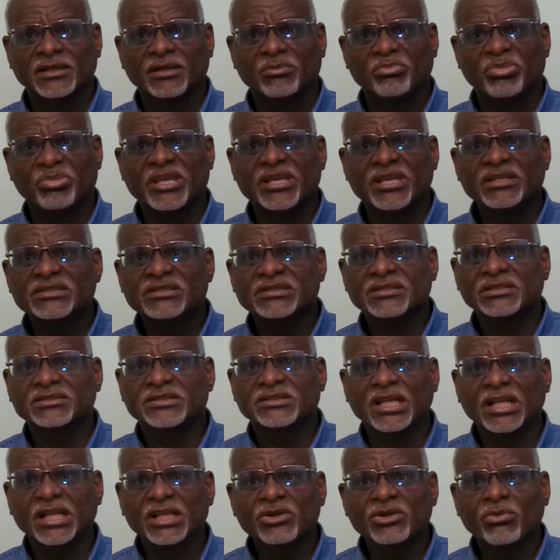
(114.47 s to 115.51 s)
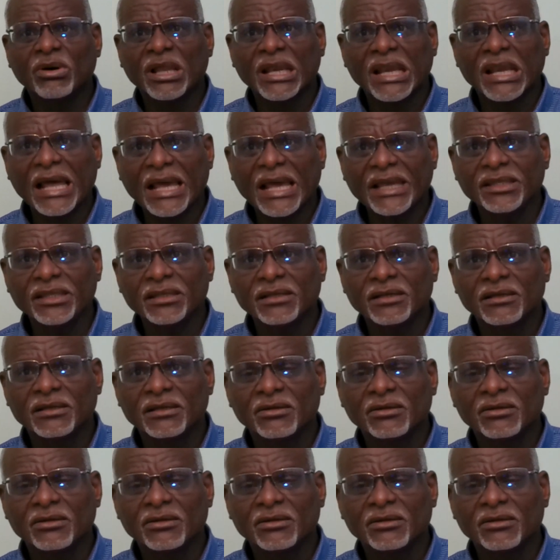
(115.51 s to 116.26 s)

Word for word: begins to tell you a lie?